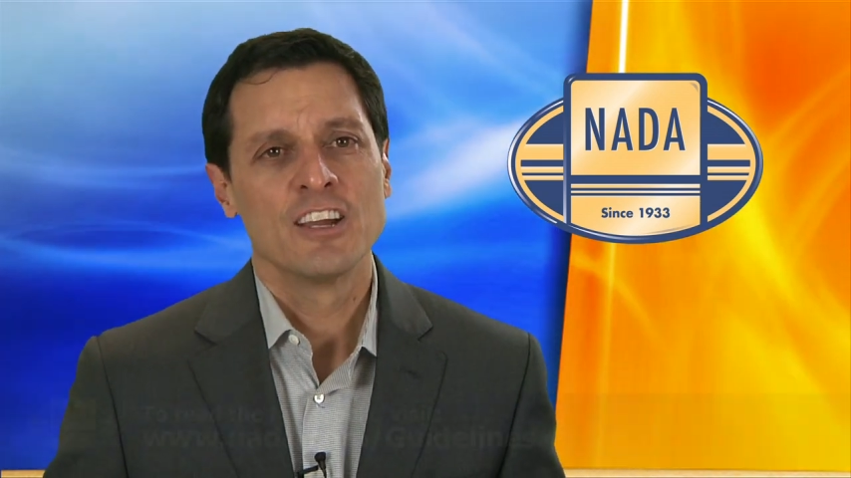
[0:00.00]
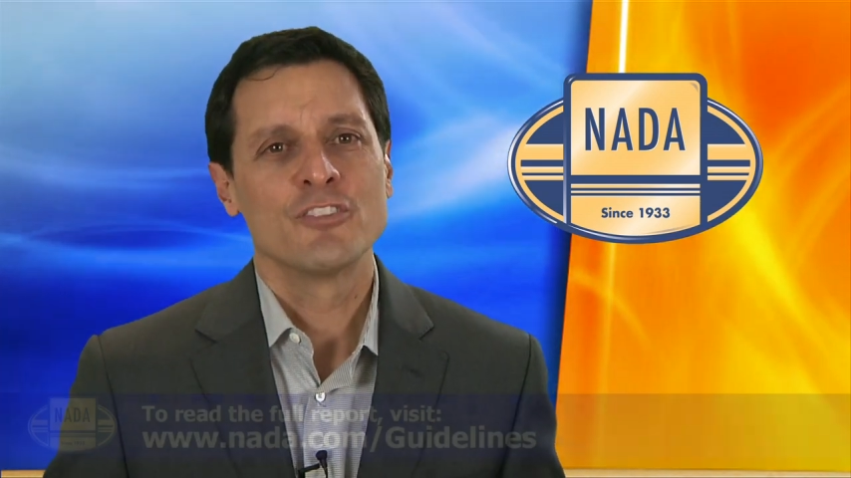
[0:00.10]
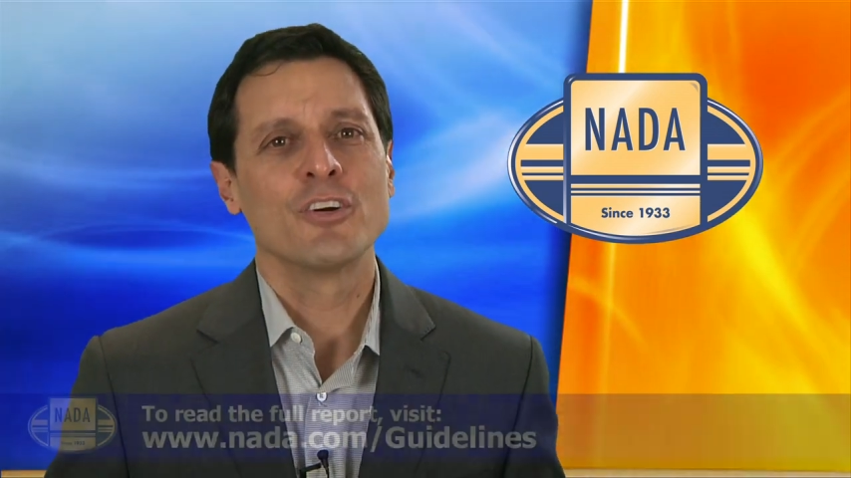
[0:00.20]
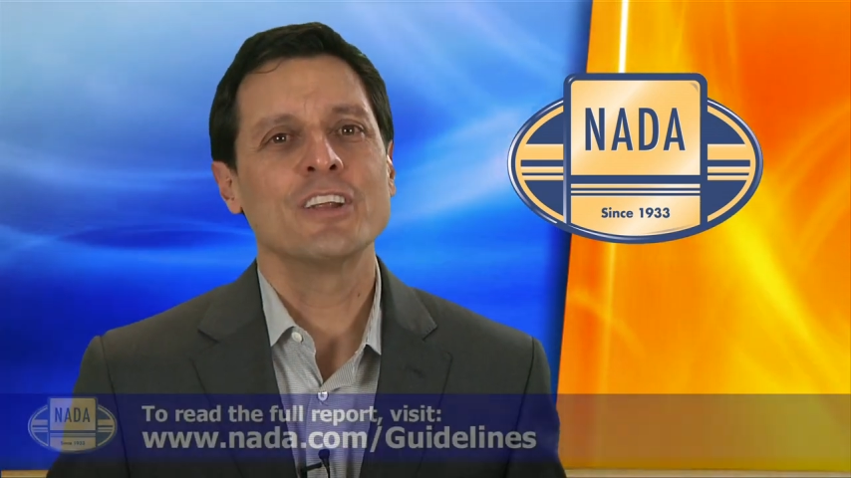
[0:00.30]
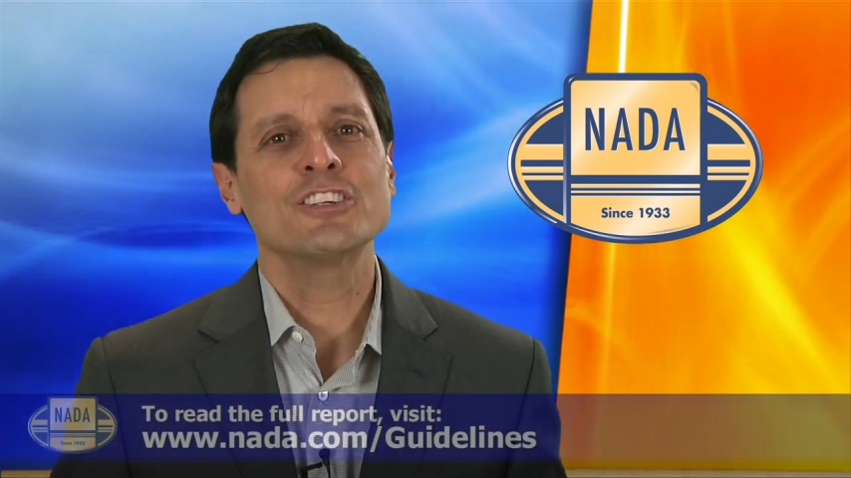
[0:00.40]

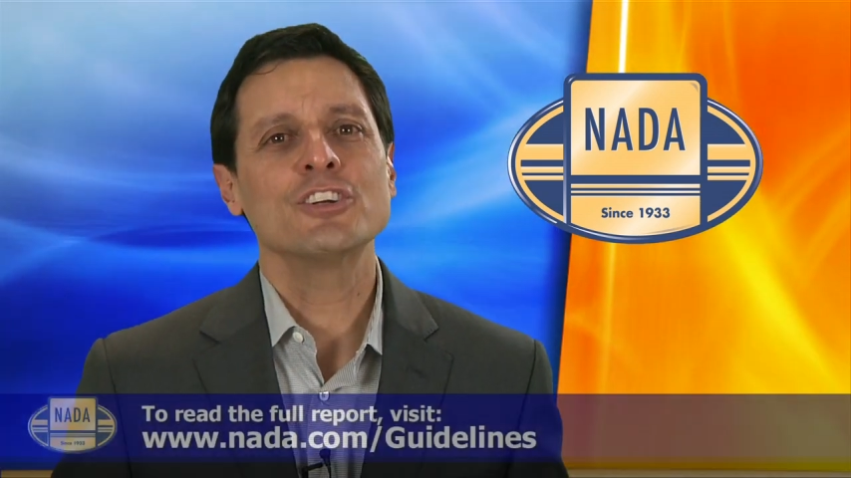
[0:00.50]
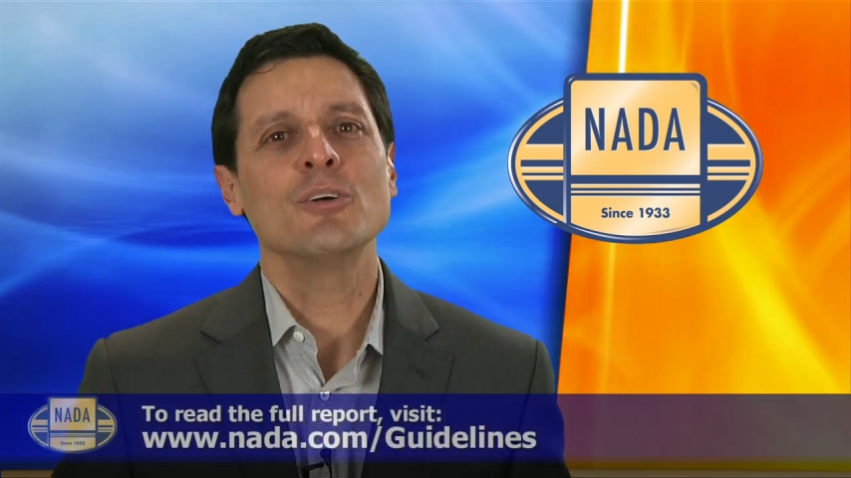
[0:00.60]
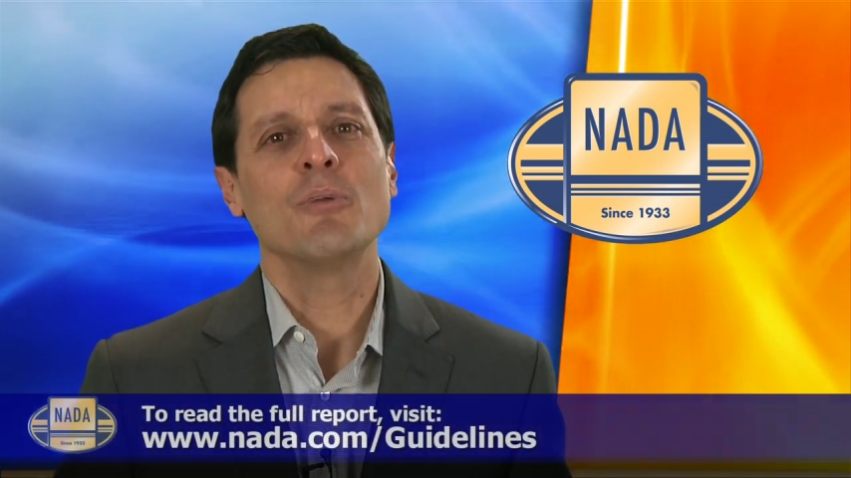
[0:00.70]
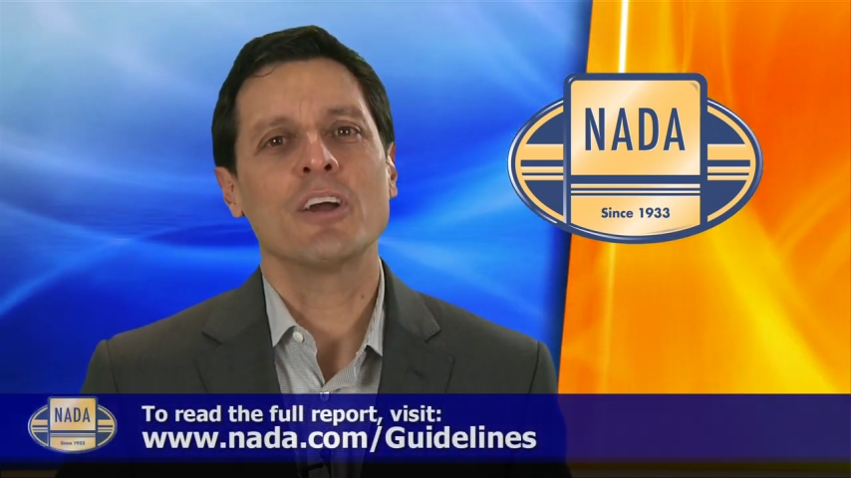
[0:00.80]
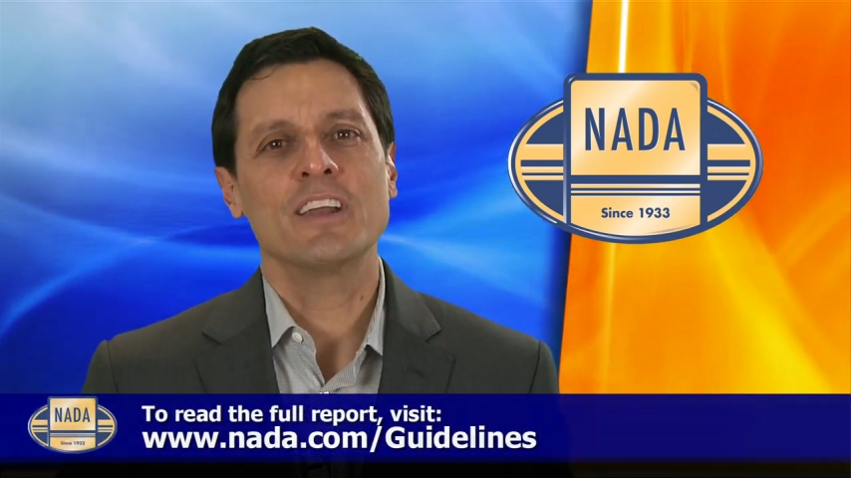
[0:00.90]
For additional
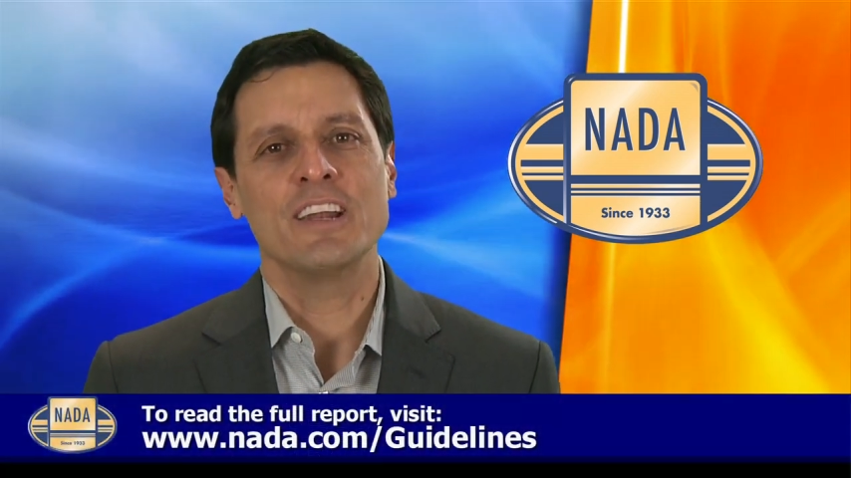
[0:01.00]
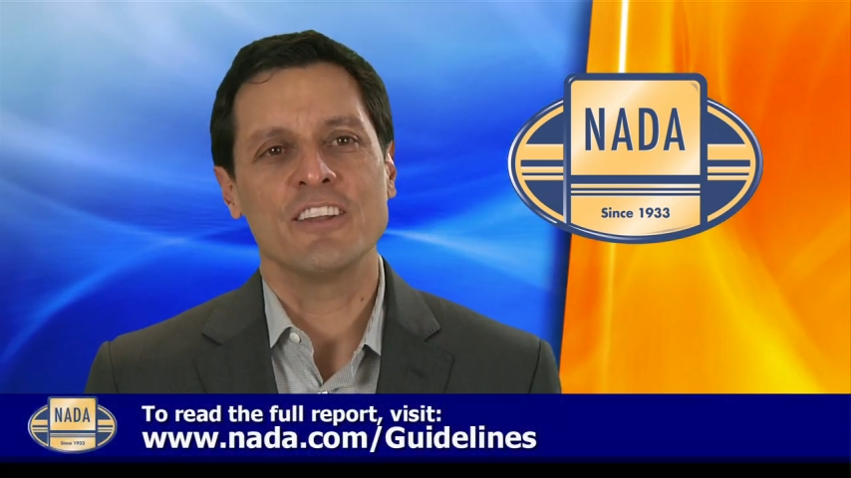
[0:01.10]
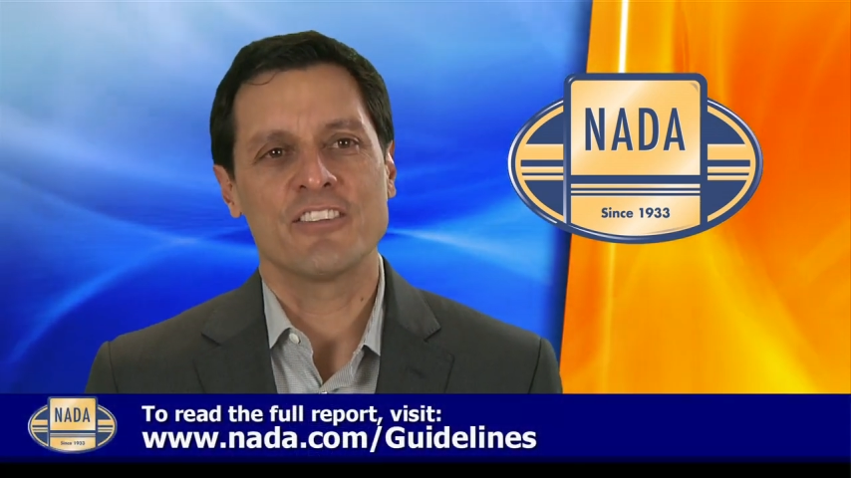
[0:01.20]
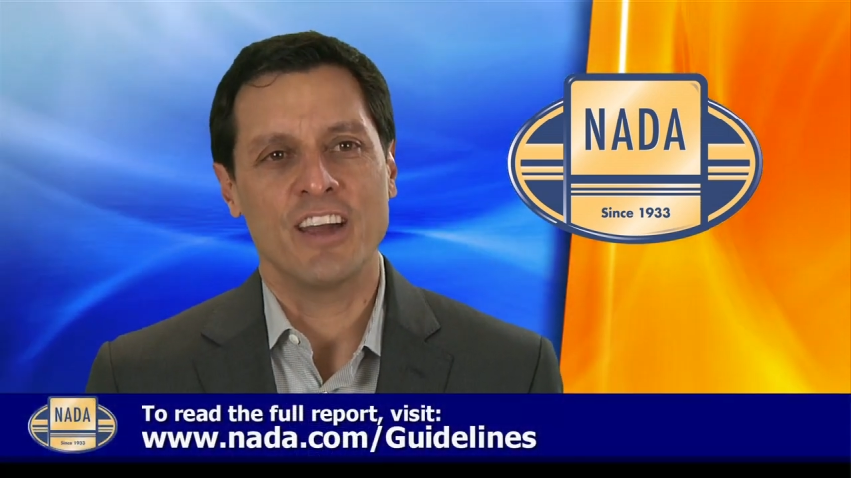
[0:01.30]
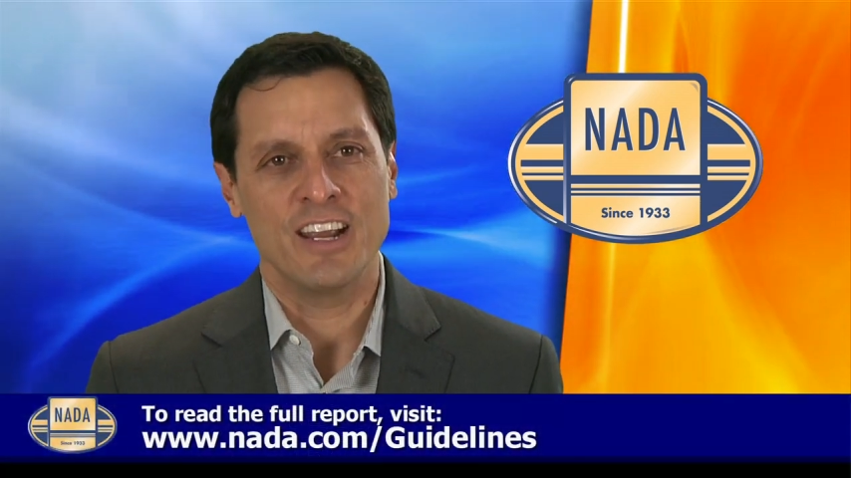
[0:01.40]
market
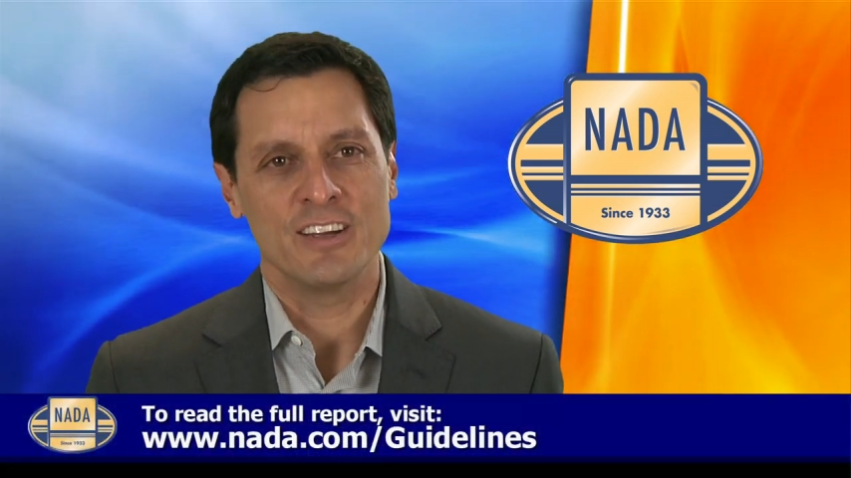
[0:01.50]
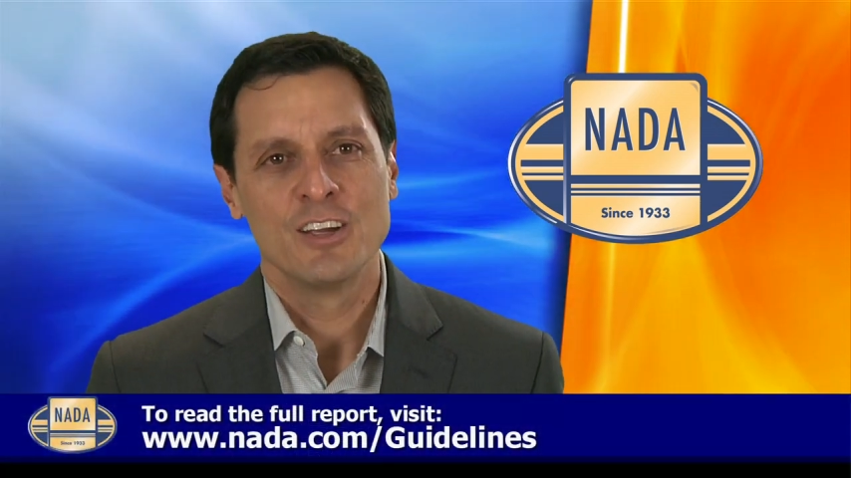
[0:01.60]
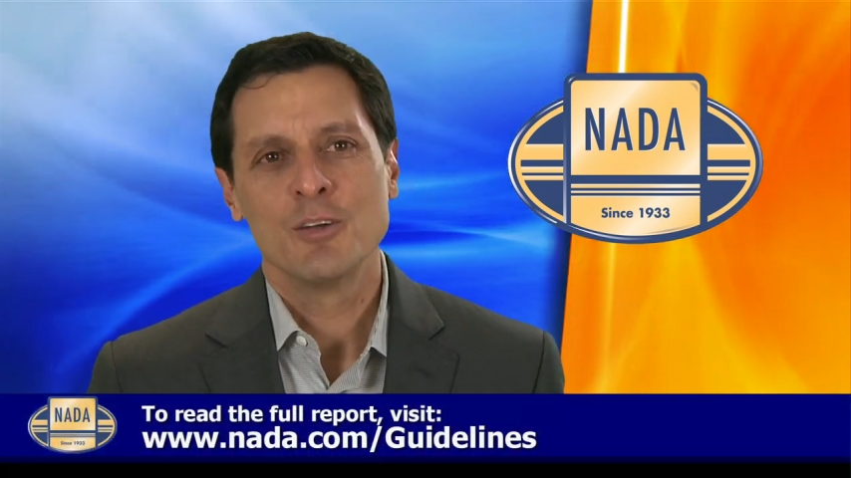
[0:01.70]
insight,